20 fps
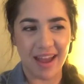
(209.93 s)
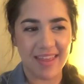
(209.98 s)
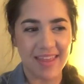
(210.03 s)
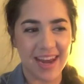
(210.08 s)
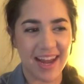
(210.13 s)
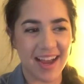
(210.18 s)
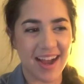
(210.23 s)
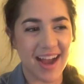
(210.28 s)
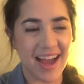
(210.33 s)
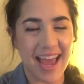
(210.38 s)
And
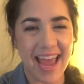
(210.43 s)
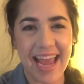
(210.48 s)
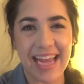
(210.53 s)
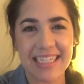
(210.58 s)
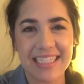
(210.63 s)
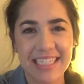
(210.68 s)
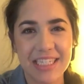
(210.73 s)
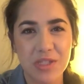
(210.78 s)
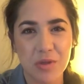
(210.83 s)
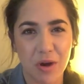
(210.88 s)
then I got
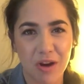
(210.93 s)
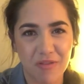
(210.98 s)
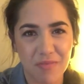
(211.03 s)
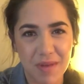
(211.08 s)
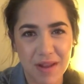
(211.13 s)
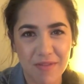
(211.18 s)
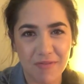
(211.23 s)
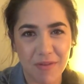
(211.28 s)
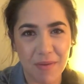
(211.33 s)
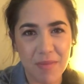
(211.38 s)
Andi
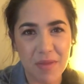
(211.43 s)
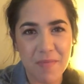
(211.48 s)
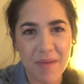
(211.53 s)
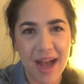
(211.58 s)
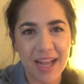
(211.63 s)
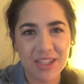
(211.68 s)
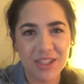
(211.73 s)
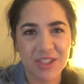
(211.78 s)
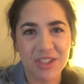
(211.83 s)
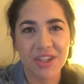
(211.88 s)
Dorfman from The
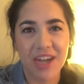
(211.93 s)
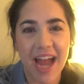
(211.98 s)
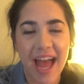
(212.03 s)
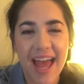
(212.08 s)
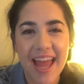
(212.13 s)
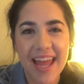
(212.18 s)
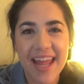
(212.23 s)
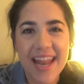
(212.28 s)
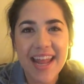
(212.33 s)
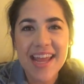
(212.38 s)

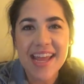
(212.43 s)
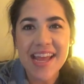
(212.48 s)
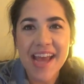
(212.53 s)
Bachelorette.